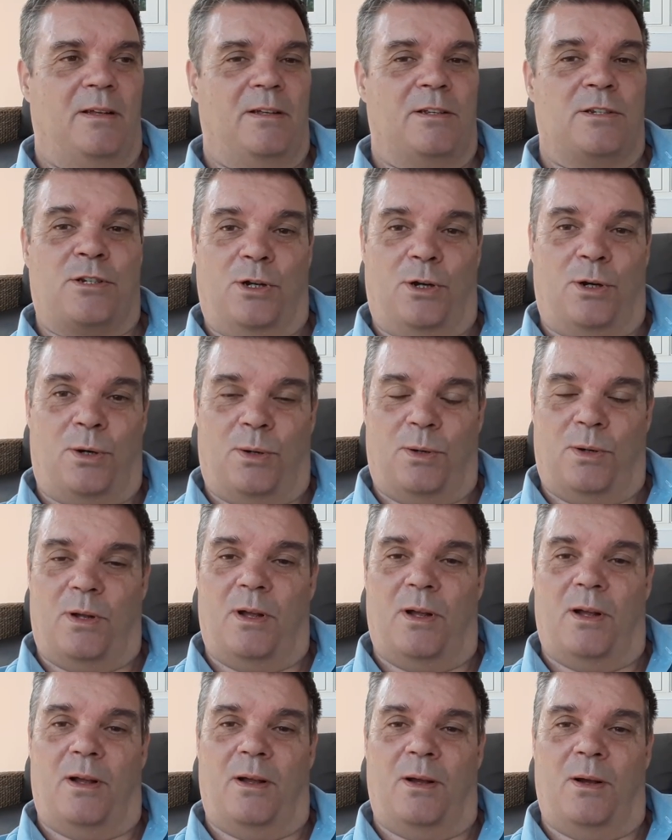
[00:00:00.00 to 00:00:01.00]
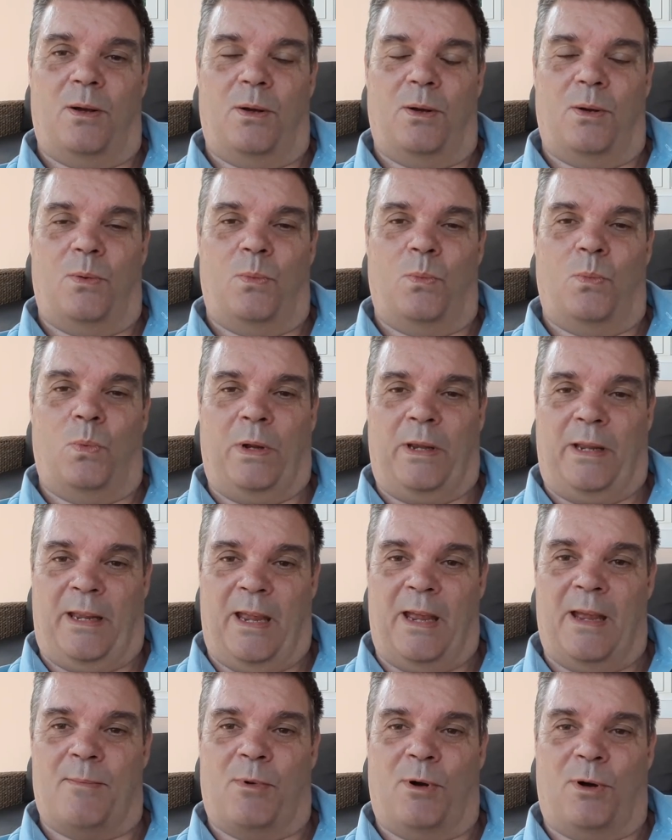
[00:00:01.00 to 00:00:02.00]
So we
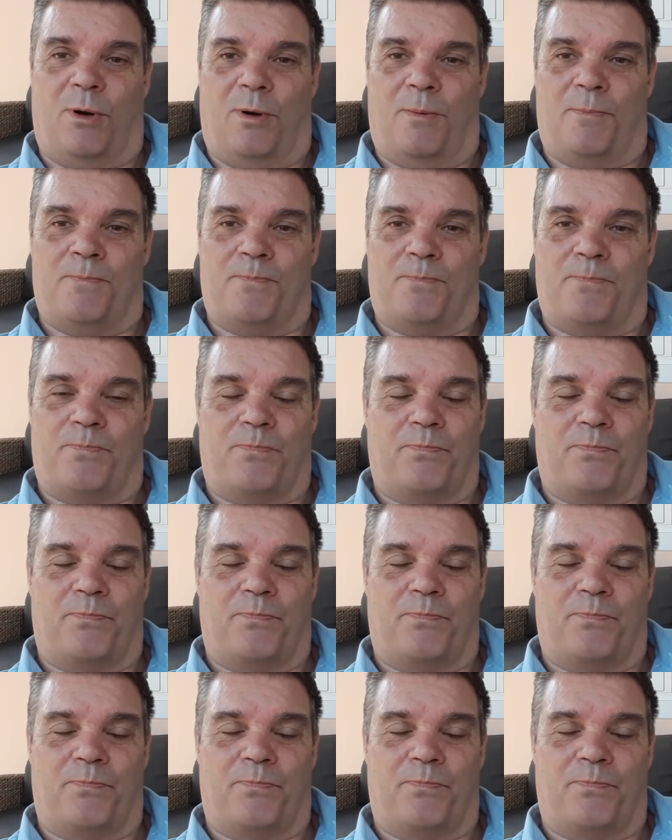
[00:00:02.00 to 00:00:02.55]
came home